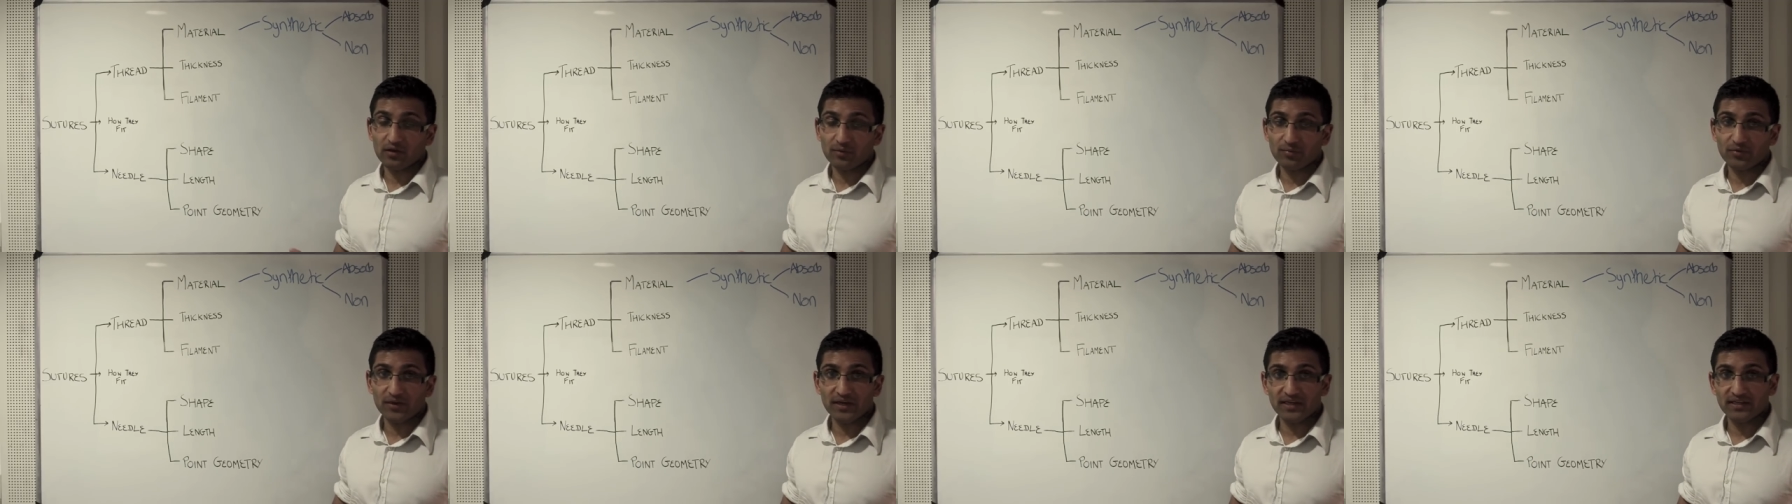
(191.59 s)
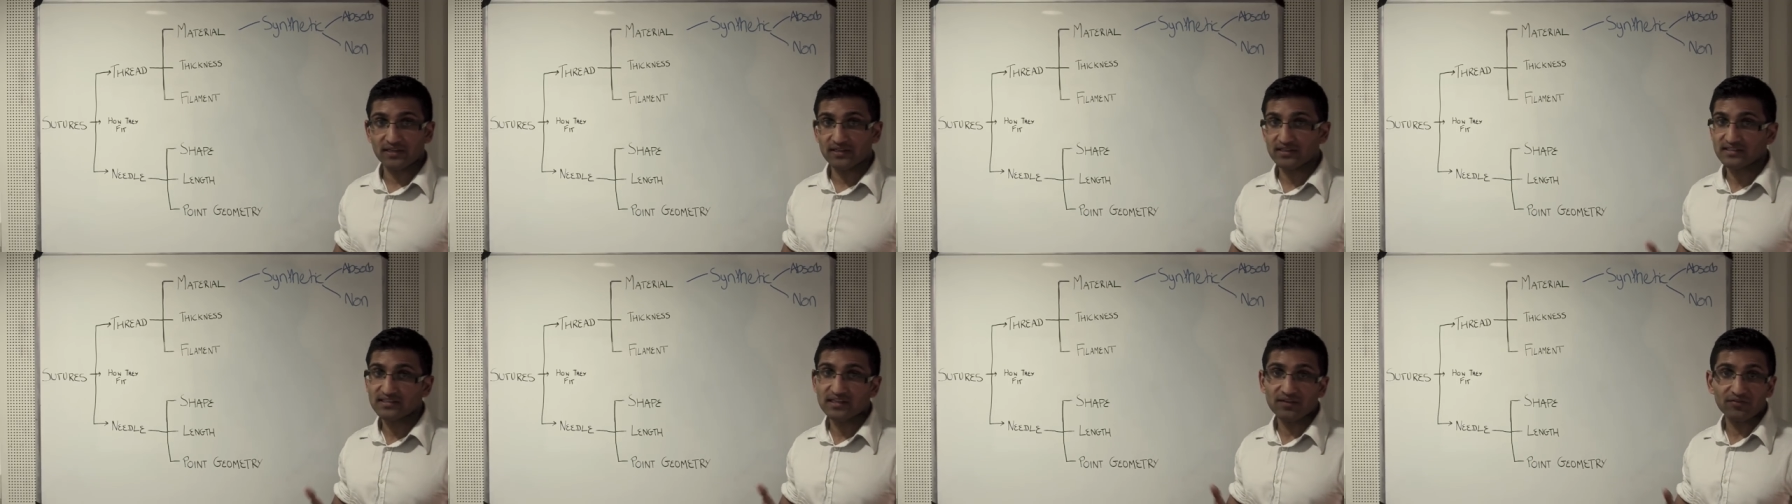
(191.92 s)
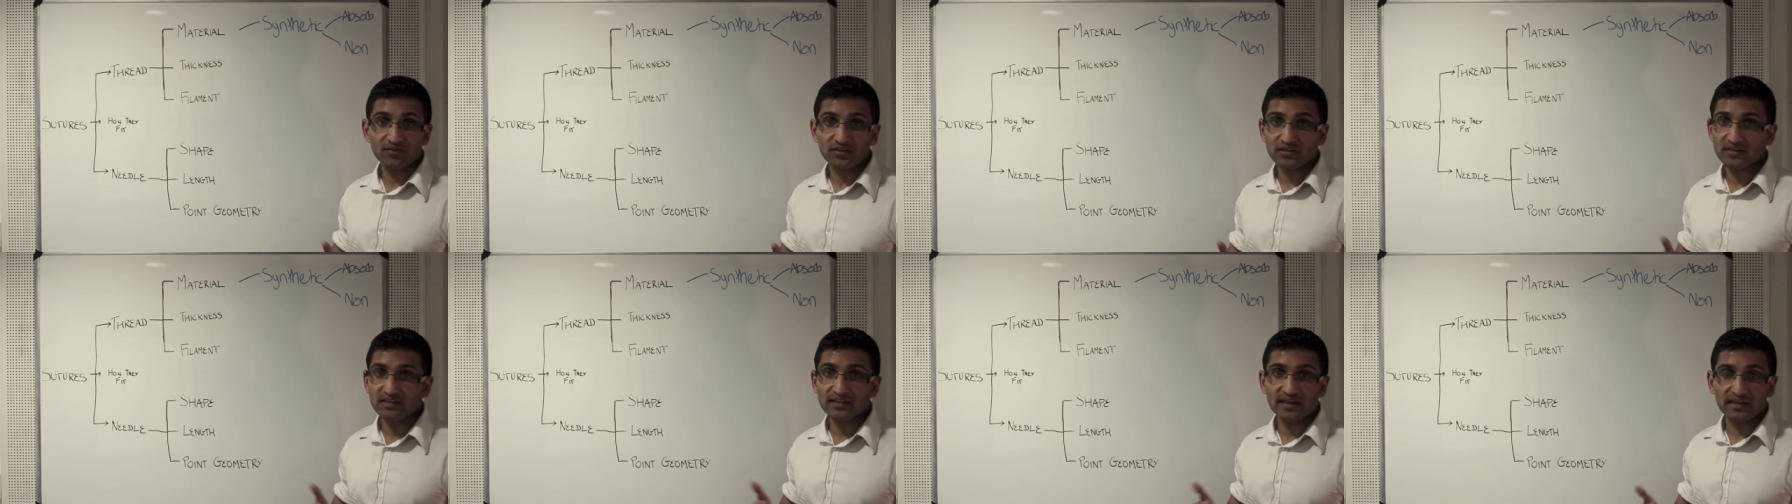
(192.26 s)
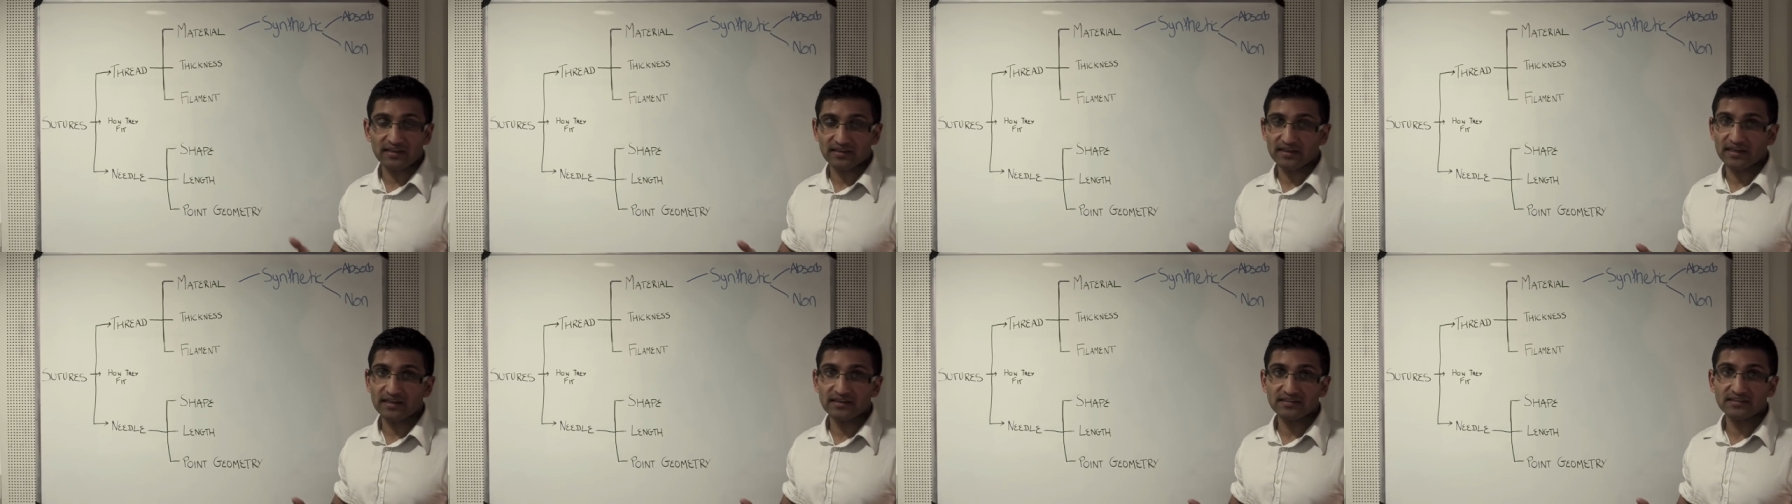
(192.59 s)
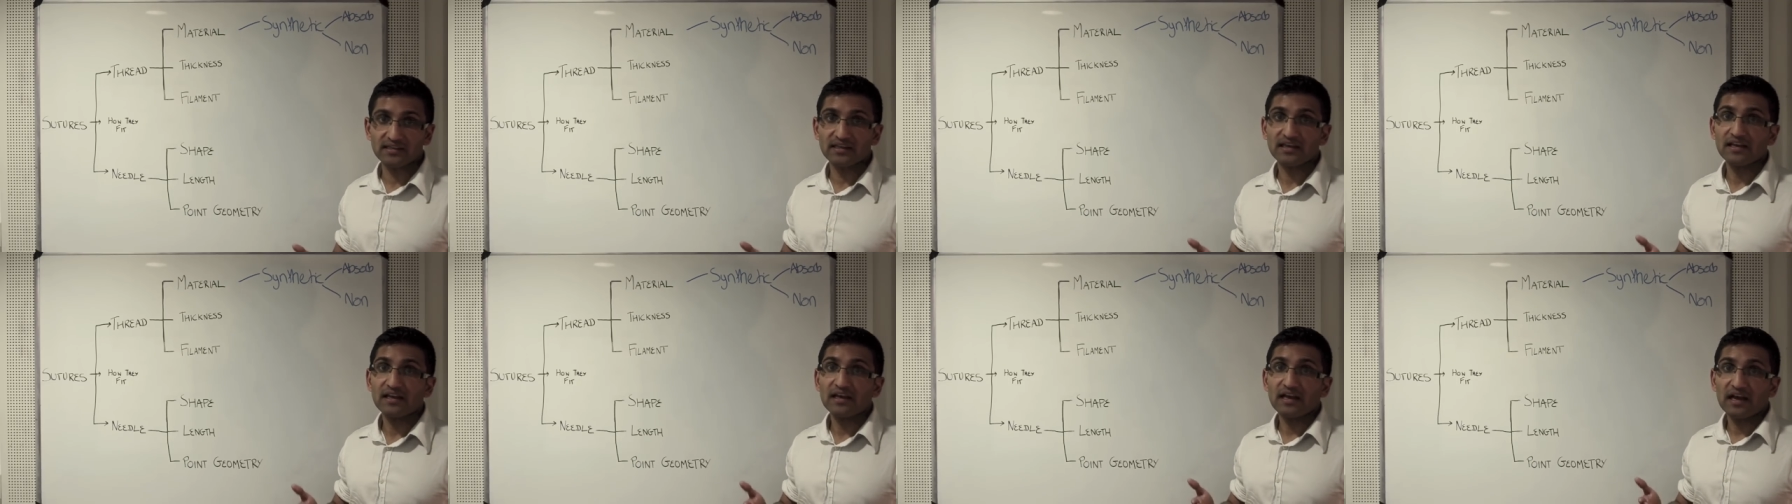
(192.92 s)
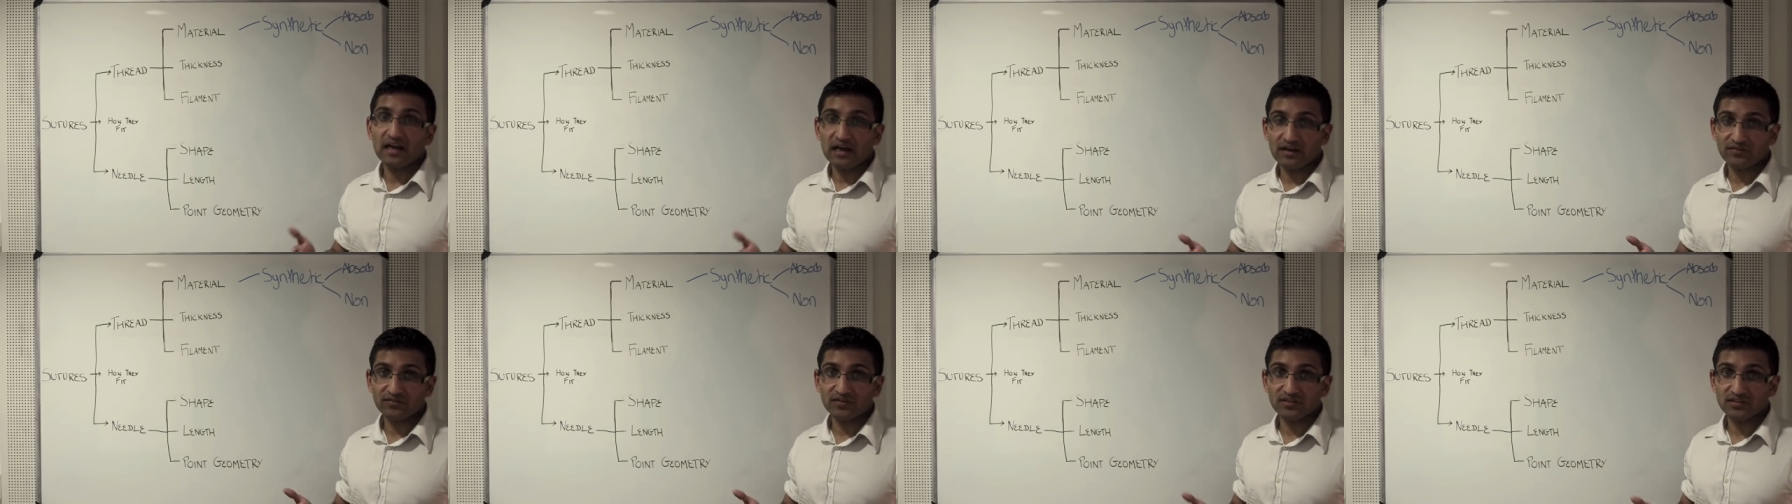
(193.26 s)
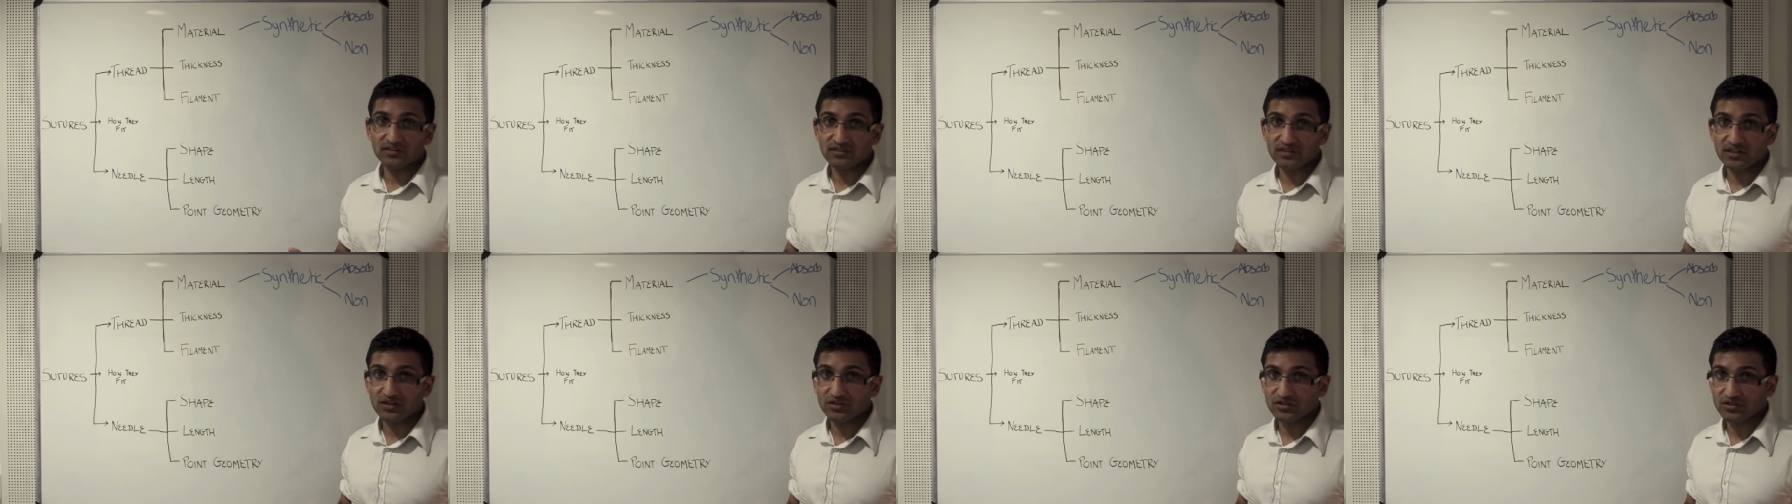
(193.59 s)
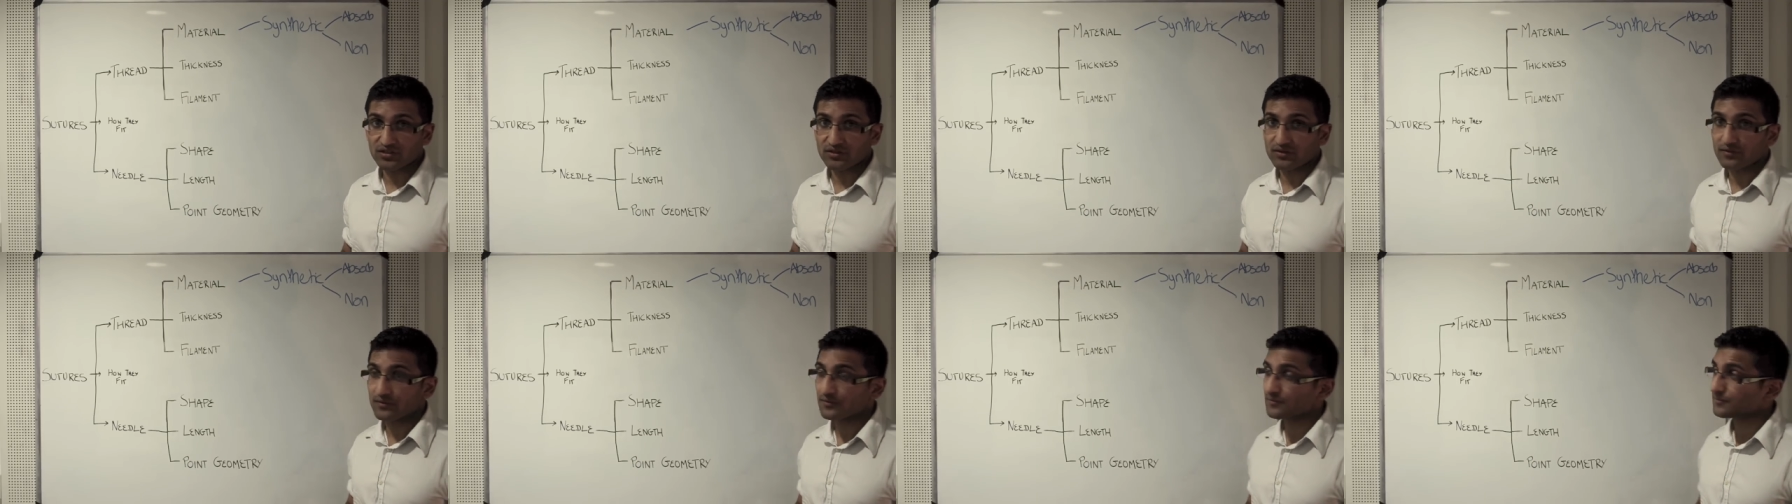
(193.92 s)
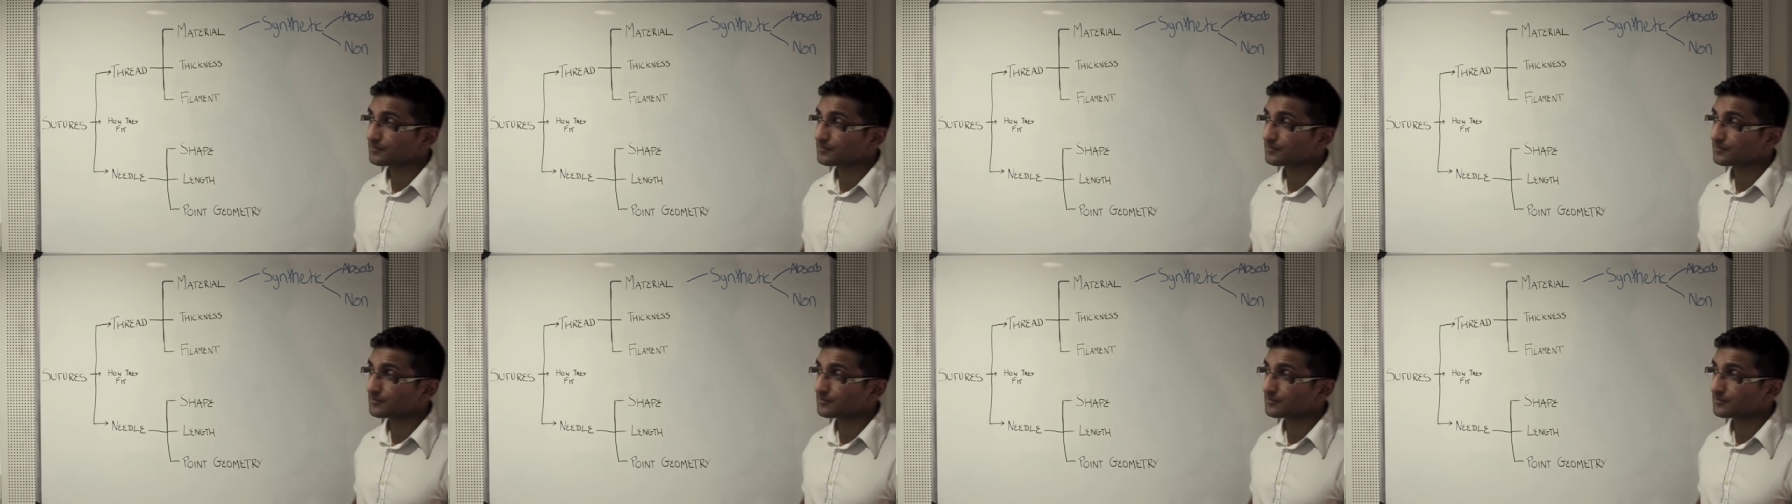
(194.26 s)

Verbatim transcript: operator 7 to 10 days after insertion.